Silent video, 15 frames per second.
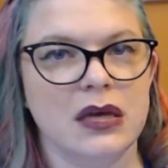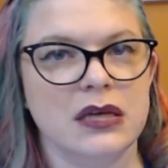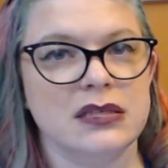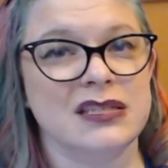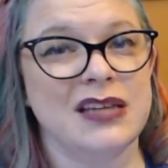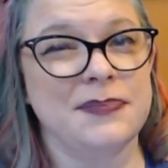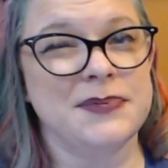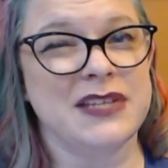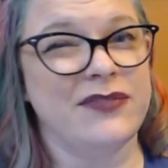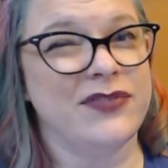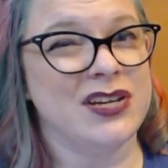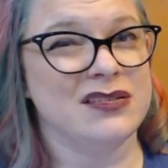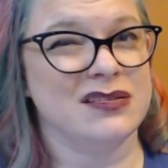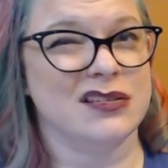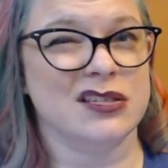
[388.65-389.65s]
Step 7
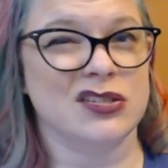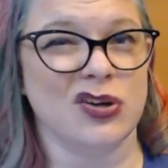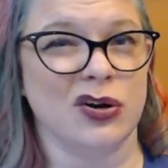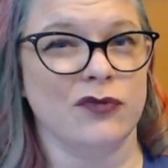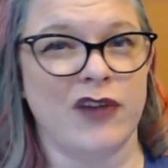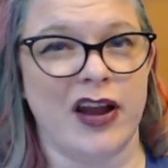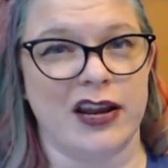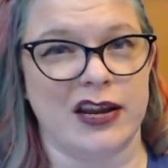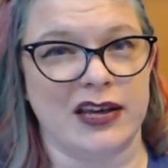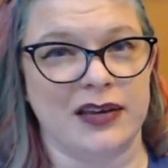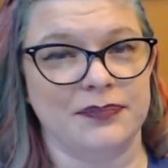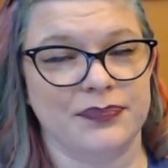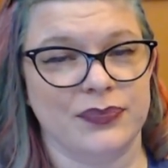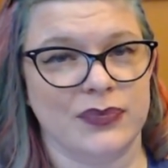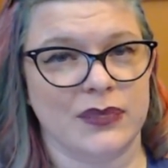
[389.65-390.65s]
is to start
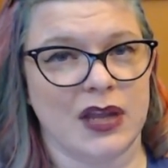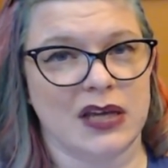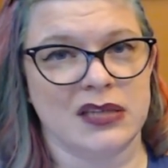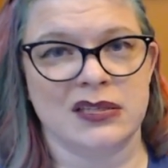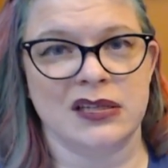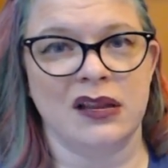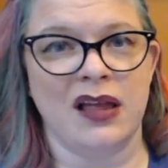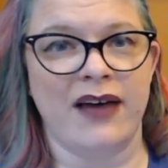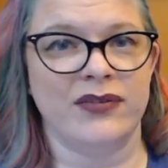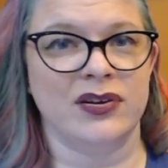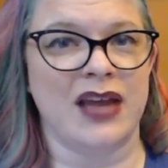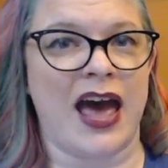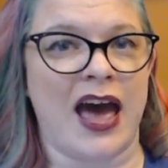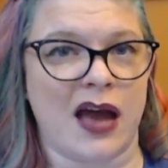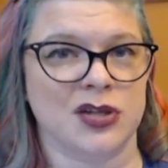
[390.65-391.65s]
writing. I still
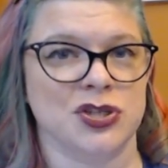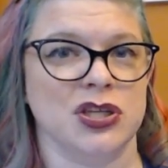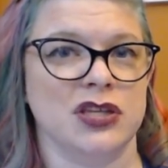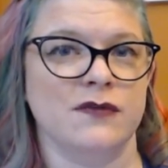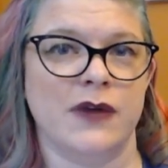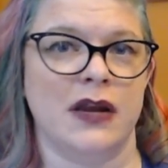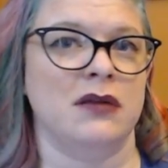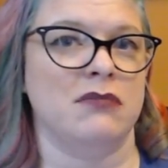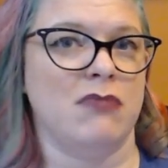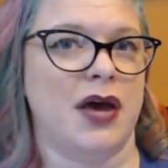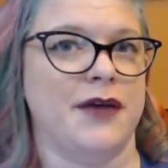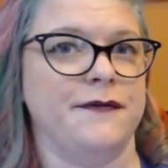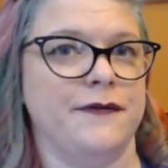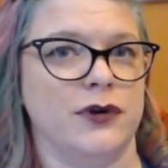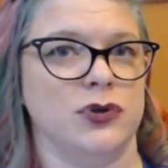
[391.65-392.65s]
haven't actually written my
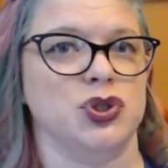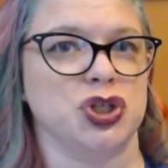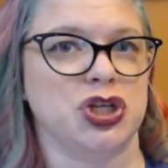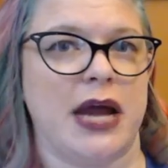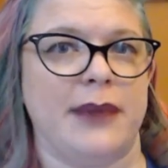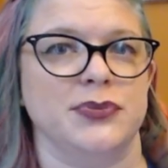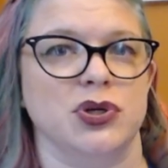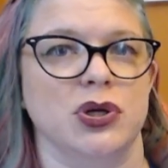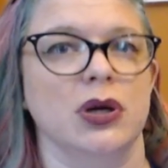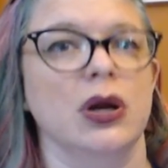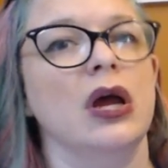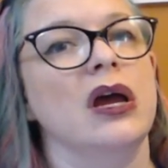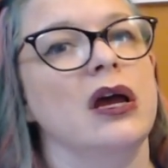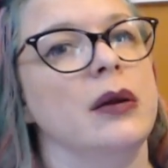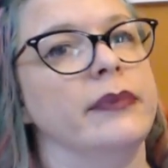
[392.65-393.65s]
first chapter,
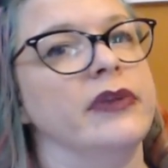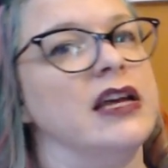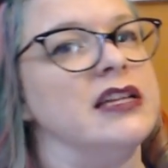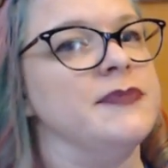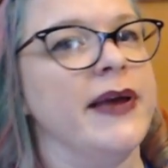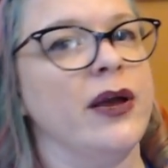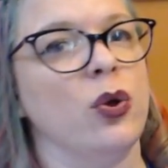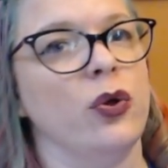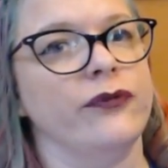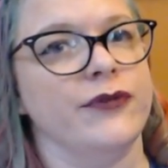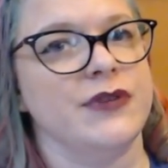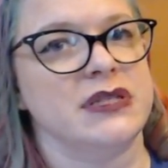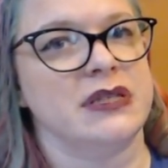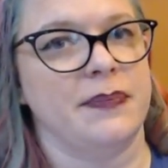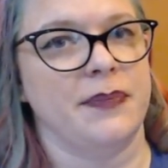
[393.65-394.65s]
but that's my goal for
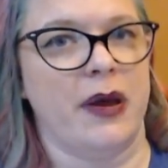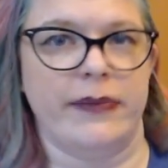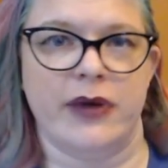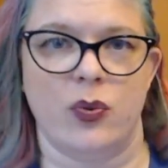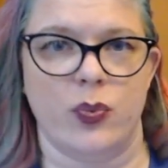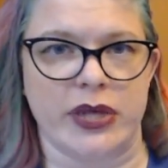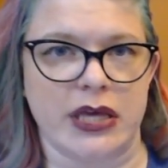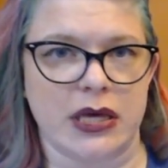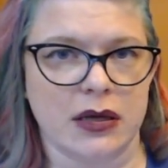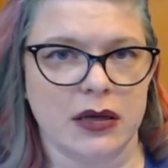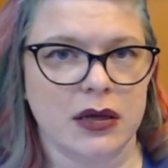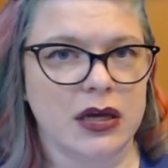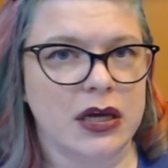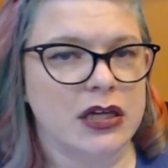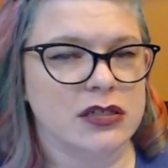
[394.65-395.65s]
this upcoming week,
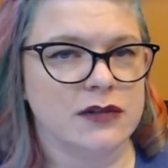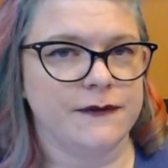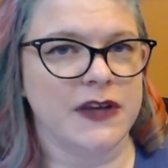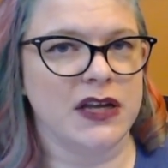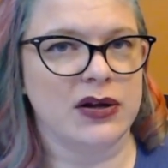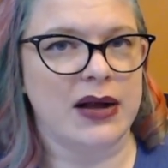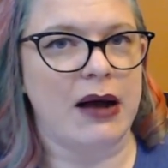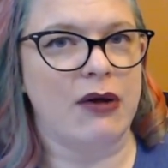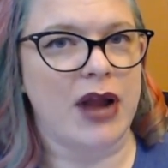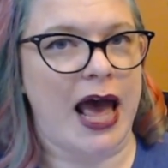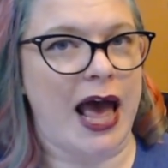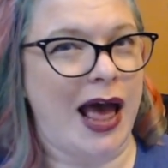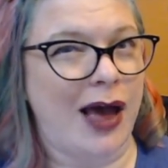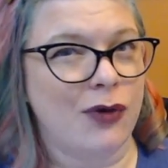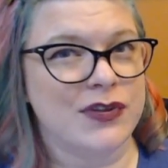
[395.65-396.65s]
to figure out
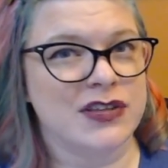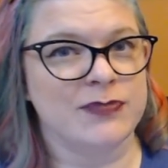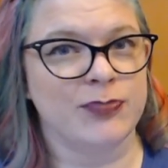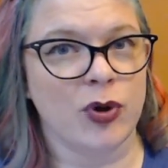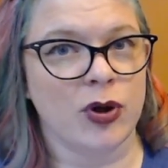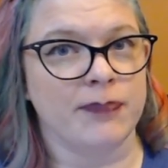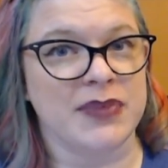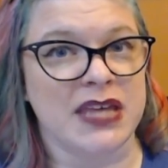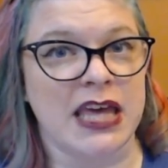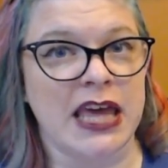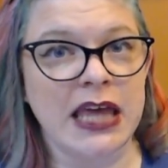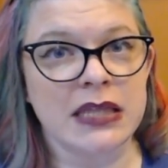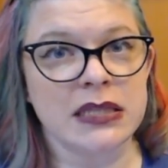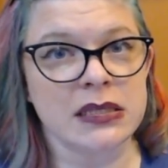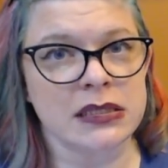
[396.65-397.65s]
how this book
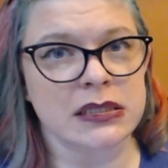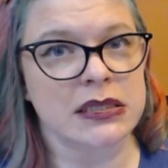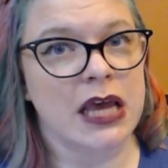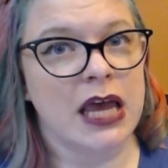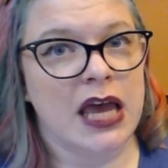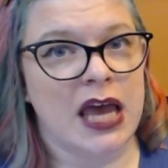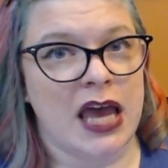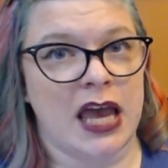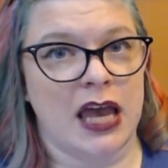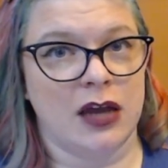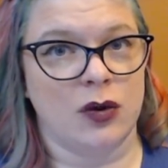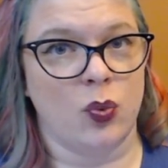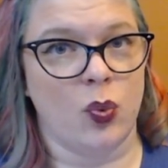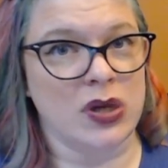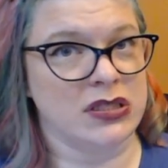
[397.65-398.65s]
begins
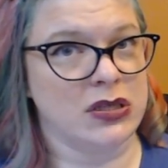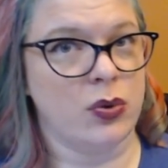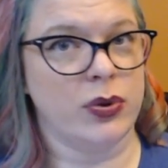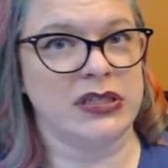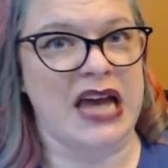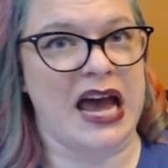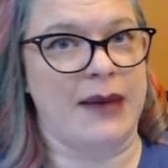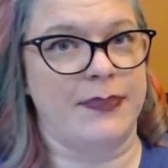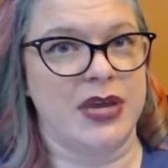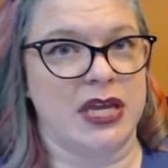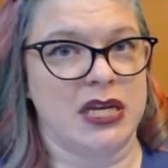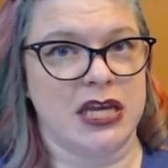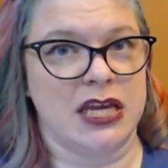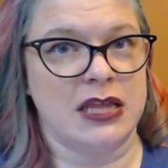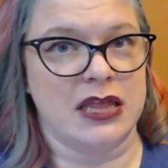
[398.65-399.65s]
and what's going to
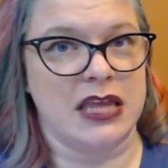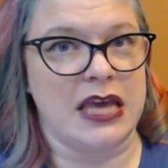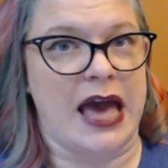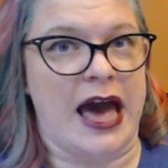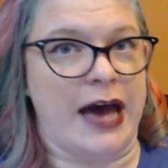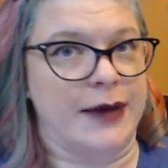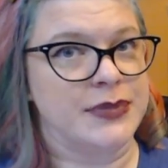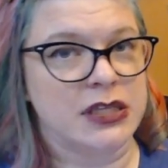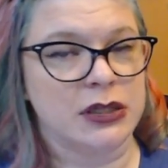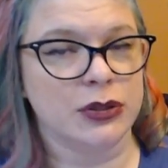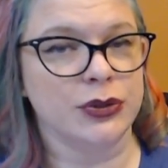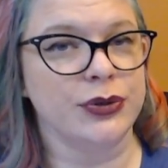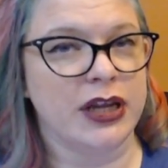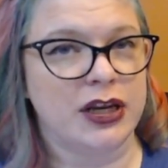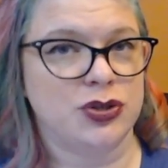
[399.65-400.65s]
happen in the
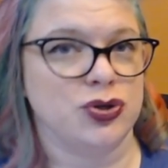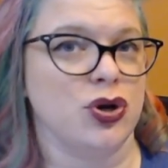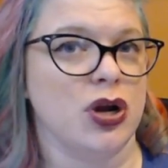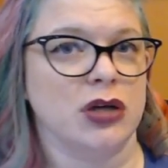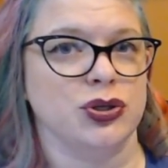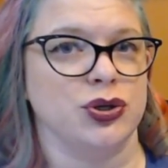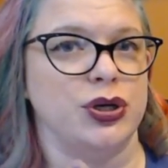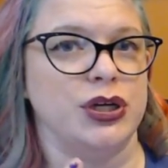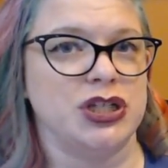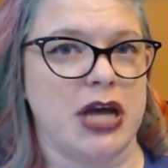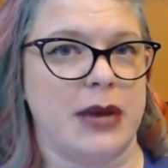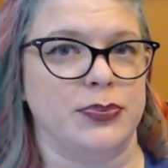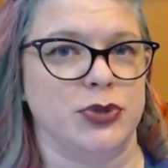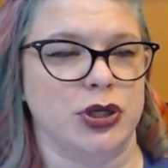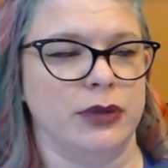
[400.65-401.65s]
absolute introductory
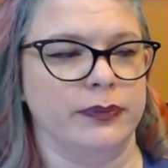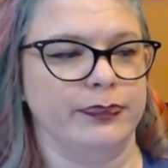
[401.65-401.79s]
chapter.